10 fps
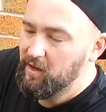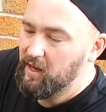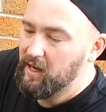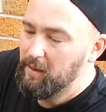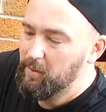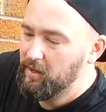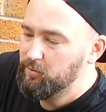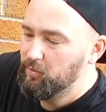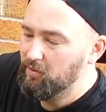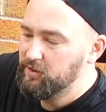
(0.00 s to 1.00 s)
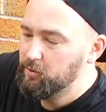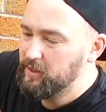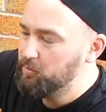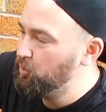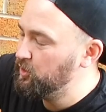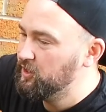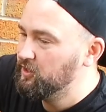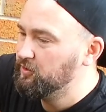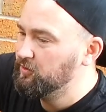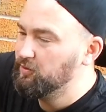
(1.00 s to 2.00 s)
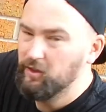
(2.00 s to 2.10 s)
and obviously when you put your